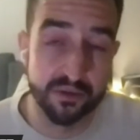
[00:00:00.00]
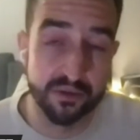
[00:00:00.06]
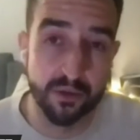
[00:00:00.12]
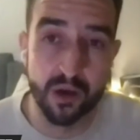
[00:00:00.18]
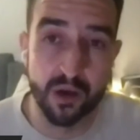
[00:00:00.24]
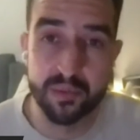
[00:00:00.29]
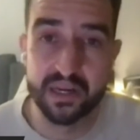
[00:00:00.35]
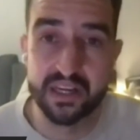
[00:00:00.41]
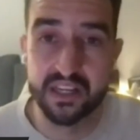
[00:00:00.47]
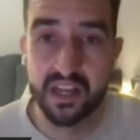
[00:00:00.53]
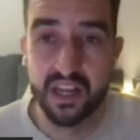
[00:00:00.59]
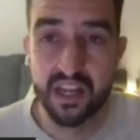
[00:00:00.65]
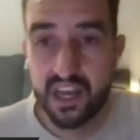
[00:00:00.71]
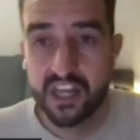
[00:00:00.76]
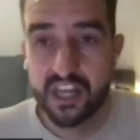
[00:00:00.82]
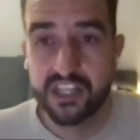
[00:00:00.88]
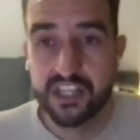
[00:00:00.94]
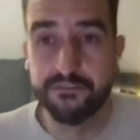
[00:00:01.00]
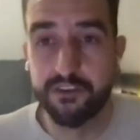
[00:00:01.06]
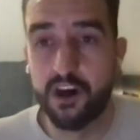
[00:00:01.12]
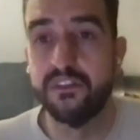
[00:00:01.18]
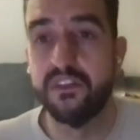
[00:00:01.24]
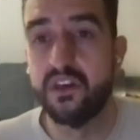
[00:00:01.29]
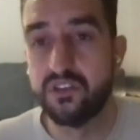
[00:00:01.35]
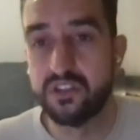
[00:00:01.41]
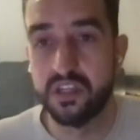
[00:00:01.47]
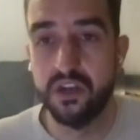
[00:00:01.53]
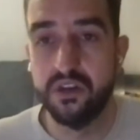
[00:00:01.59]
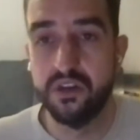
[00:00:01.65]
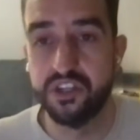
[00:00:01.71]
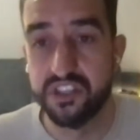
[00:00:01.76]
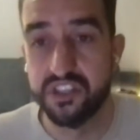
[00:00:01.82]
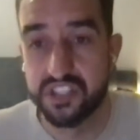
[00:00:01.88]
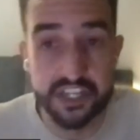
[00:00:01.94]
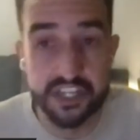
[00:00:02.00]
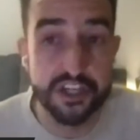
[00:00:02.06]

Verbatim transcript: in my opinion, to find those solutions.